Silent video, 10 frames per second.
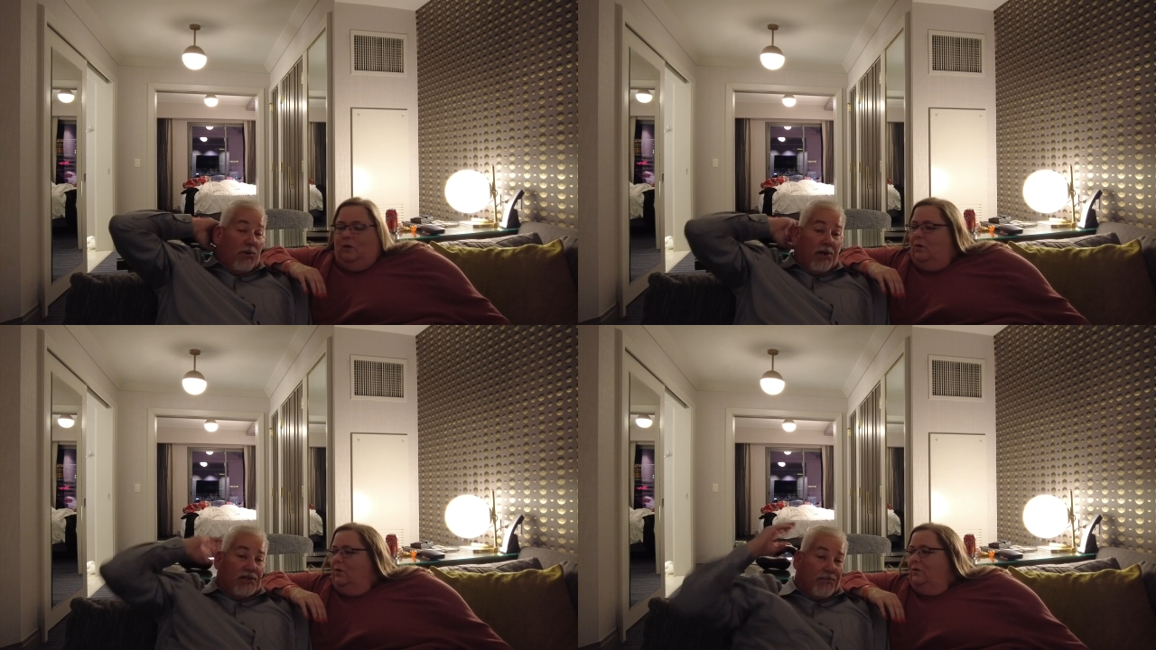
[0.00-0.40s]
Speaker 1: so
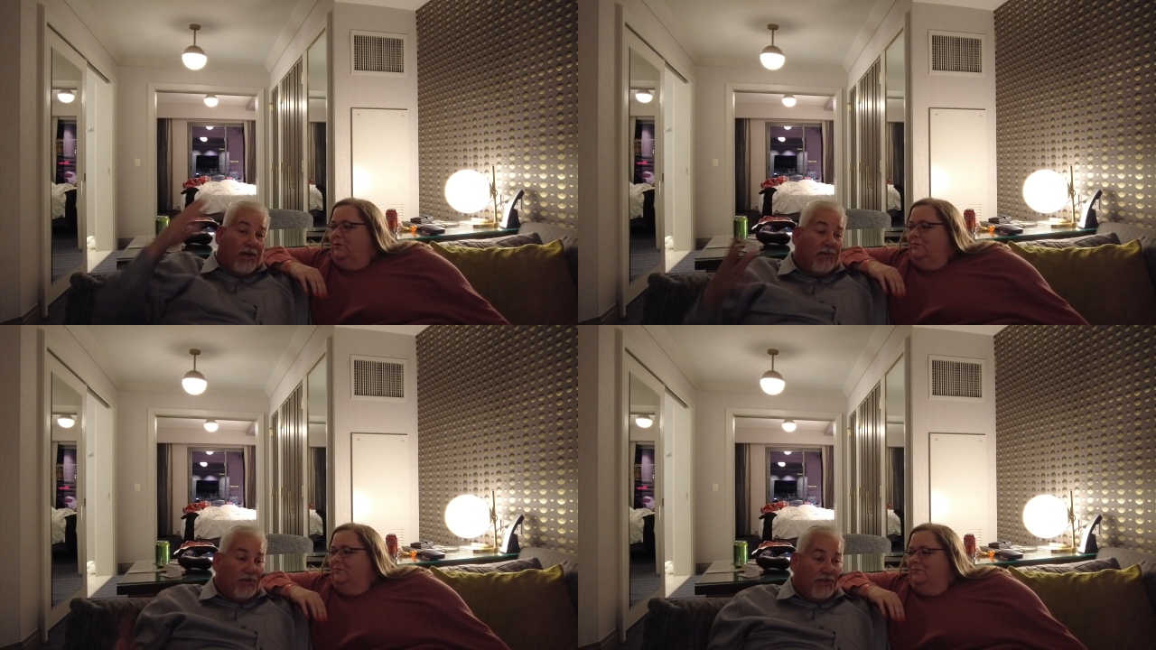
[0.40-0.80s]
we're cold. At the
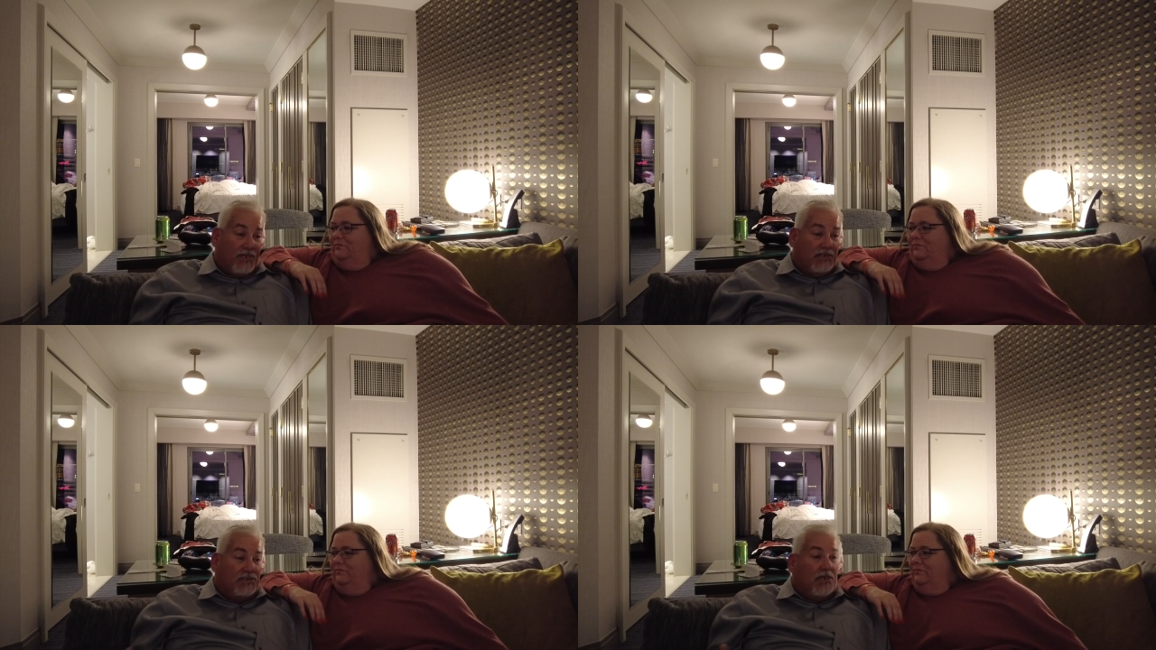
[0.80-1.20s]
bottom of the
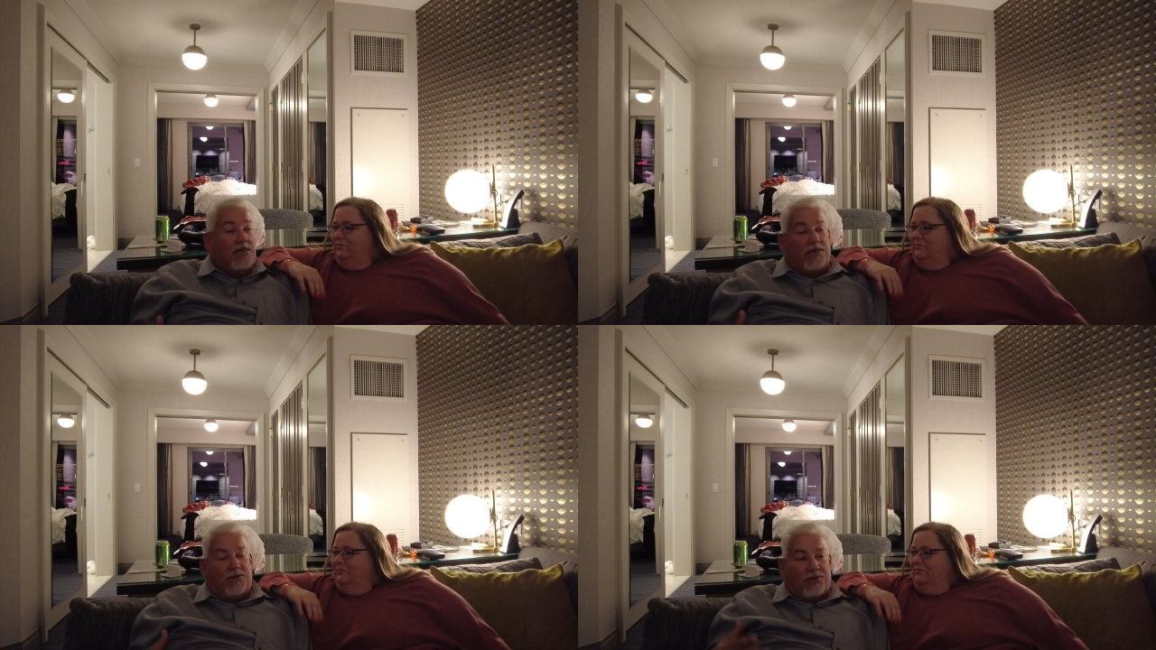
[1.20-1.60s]
desert
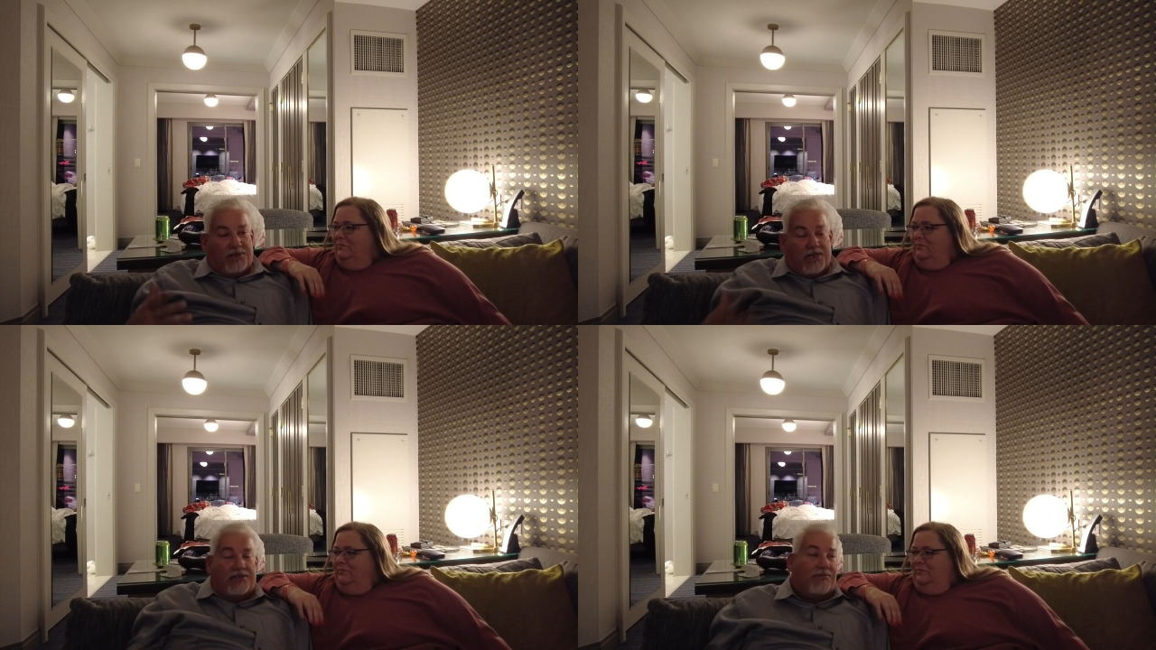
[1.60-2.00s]
here. Well,
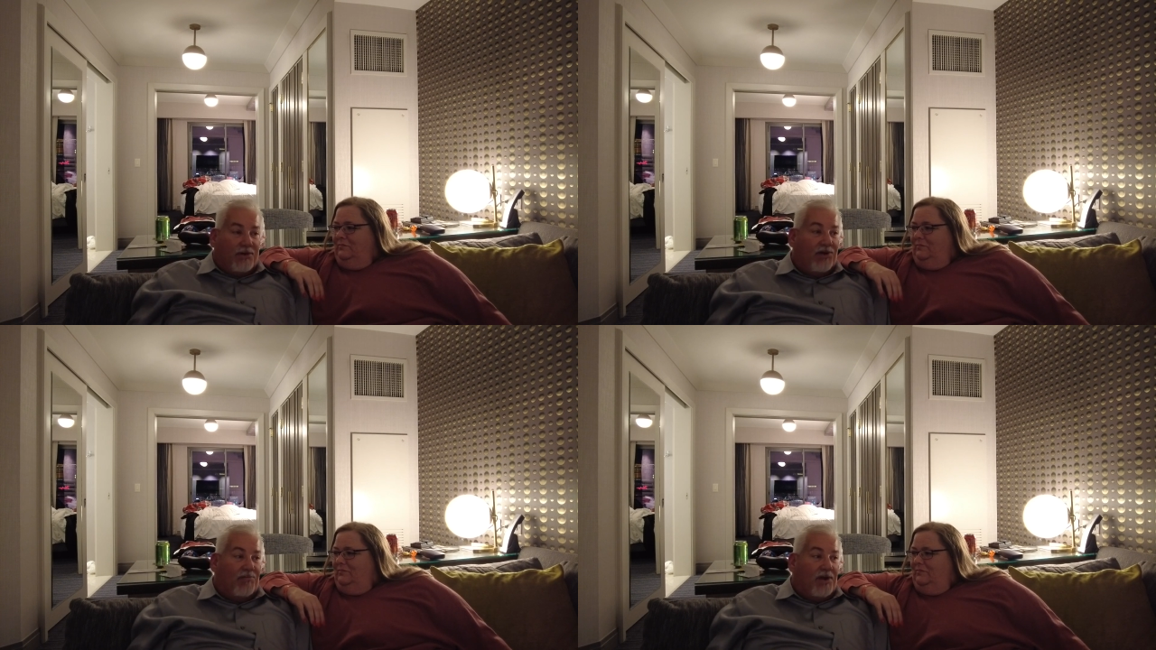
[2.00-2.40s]
not the
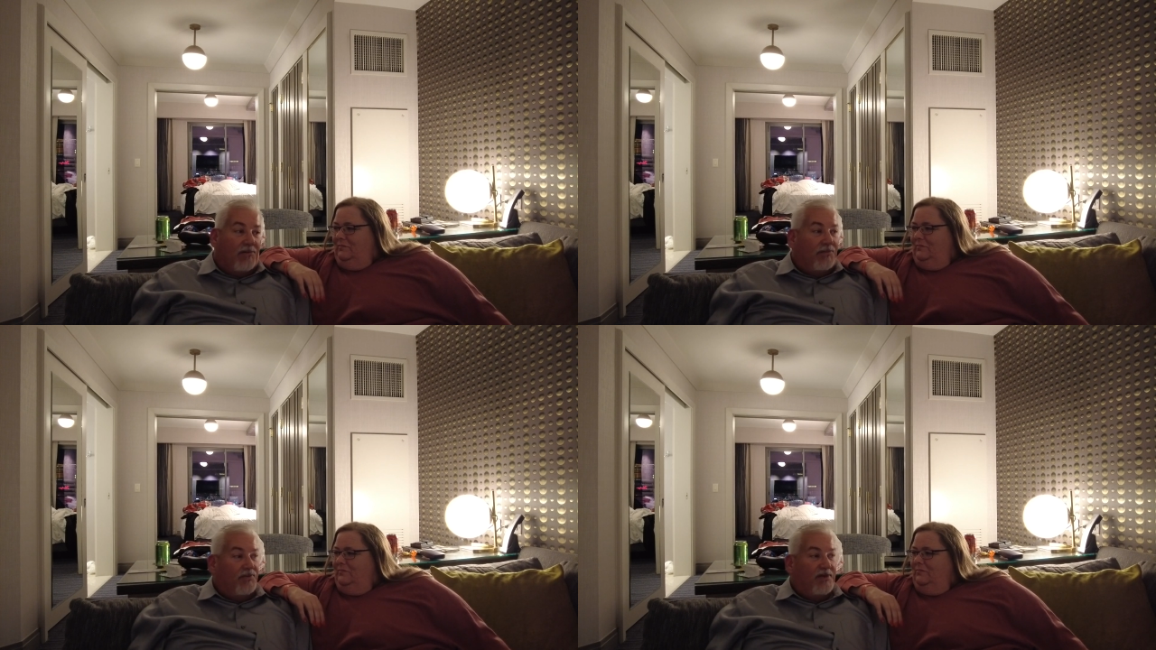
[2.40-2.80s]
very
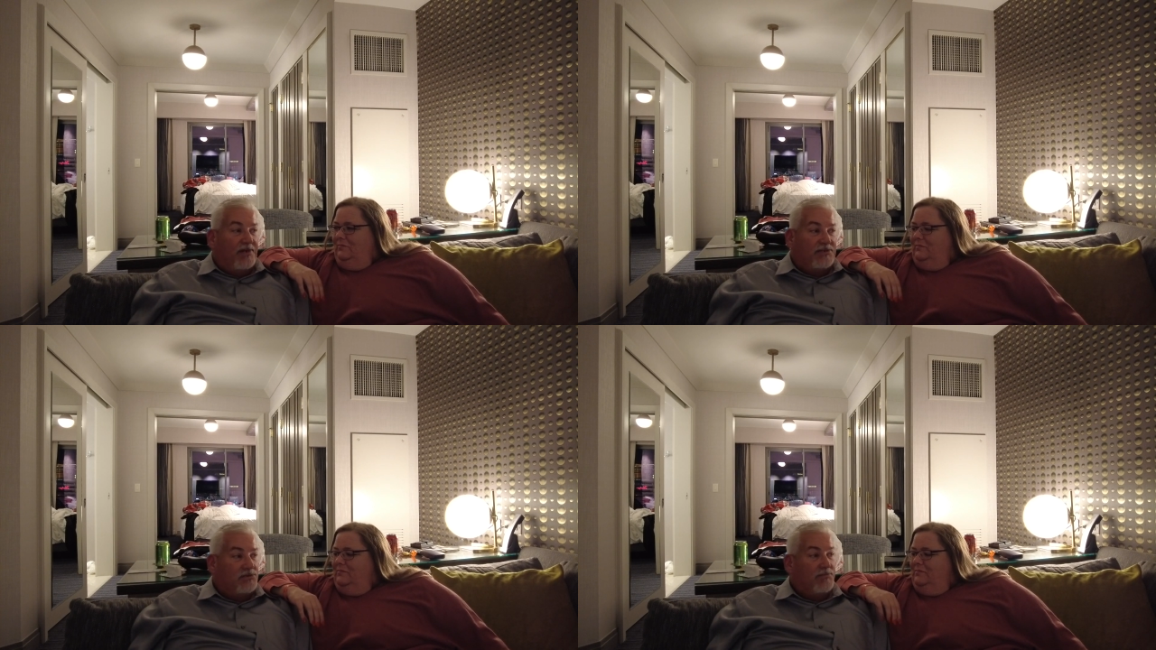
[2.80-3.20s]
bottom of the
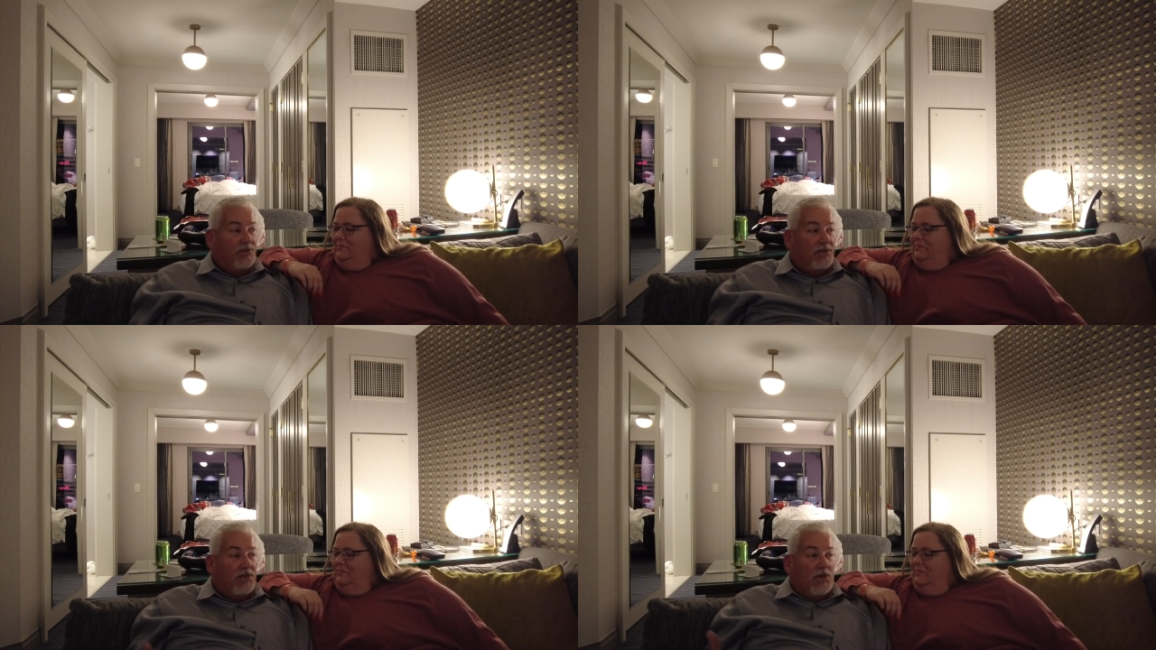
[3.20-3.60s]
desert,
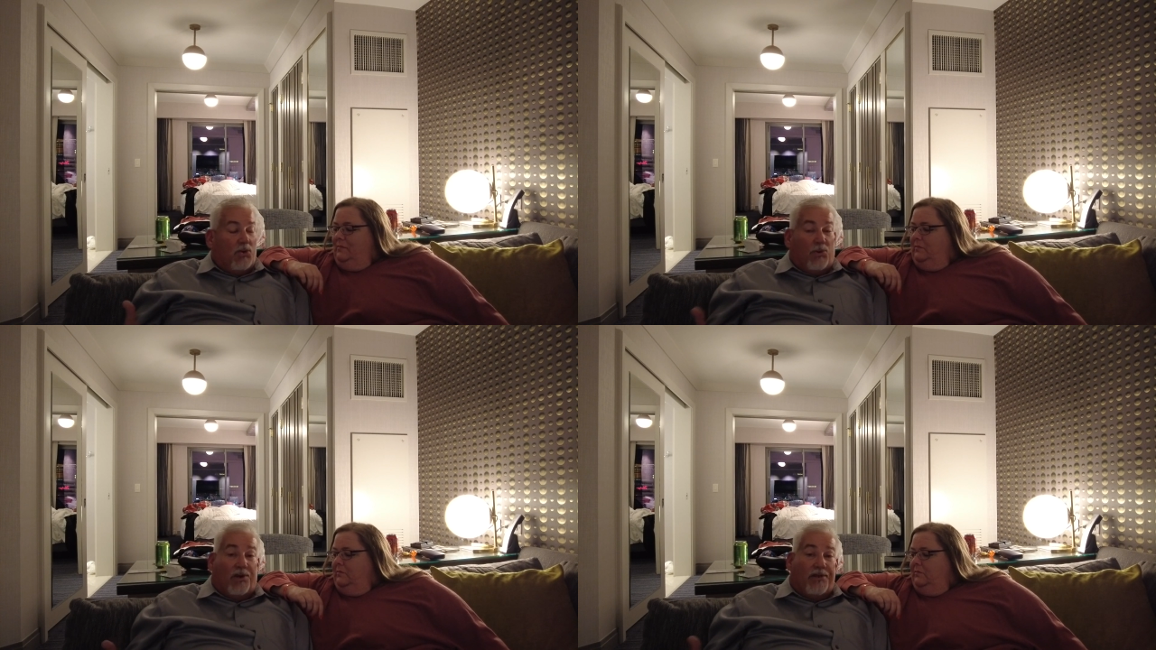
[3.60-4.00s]
but
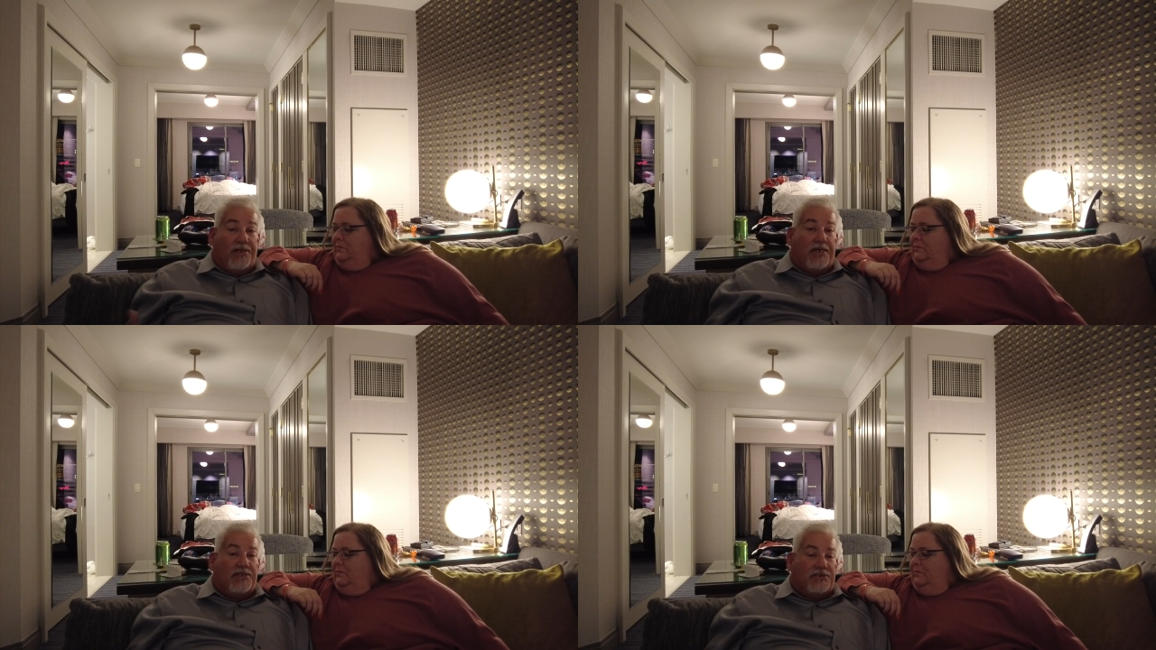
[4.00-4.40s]
we're in the
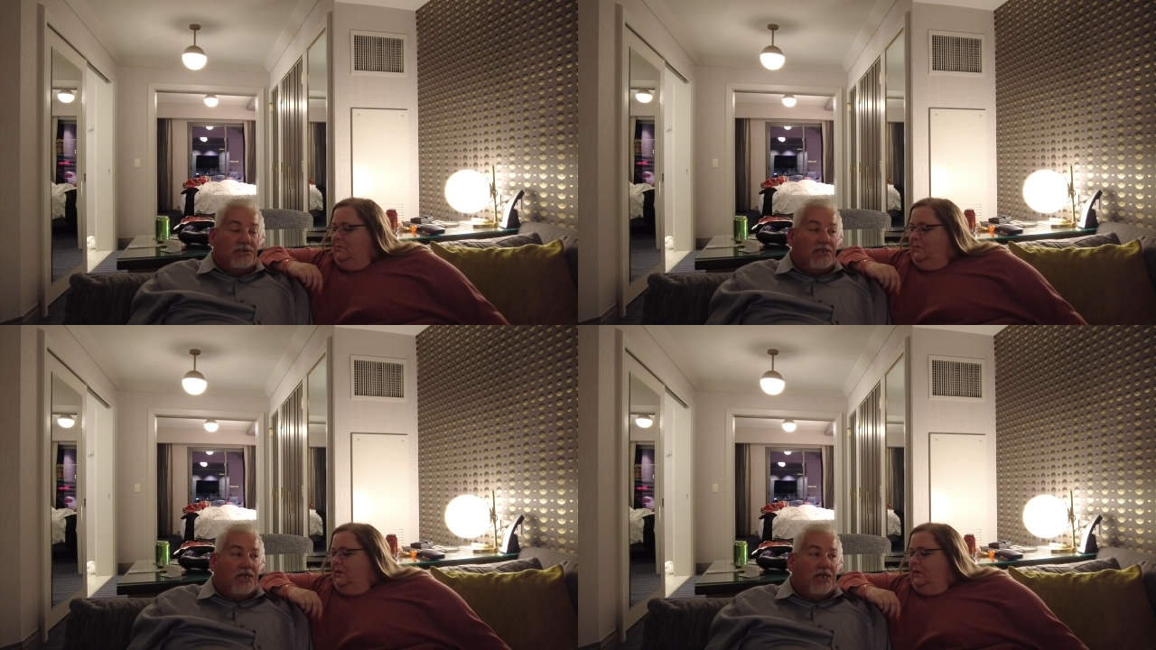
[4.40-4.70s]
desert.